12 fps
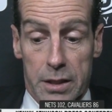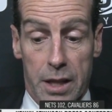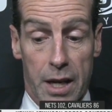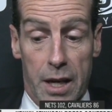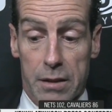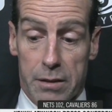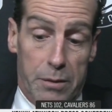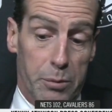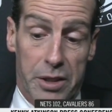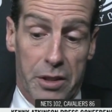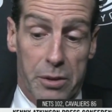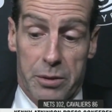Yeah, we
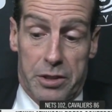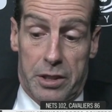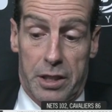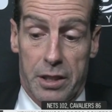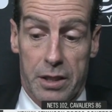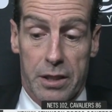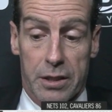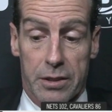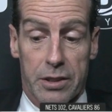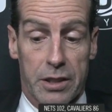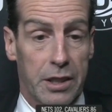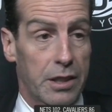thought it was a key.
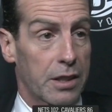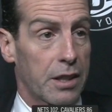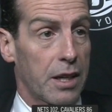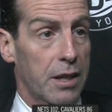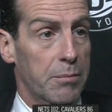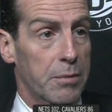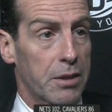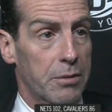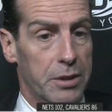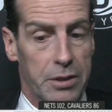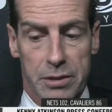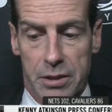It's a key to the game. You know, we
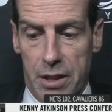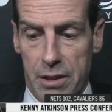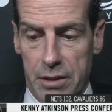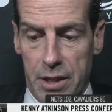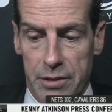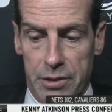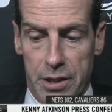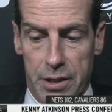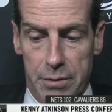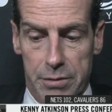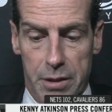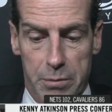told our guys at
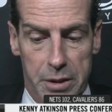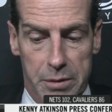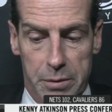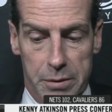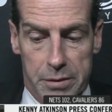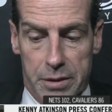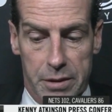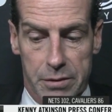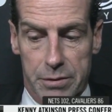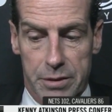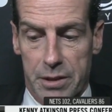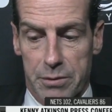halftime we, we you know,
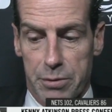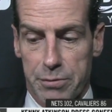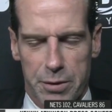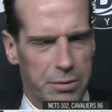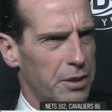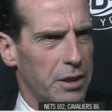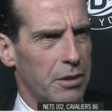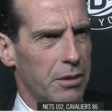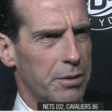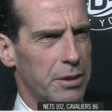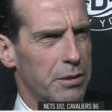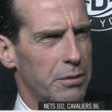they had 15 offensive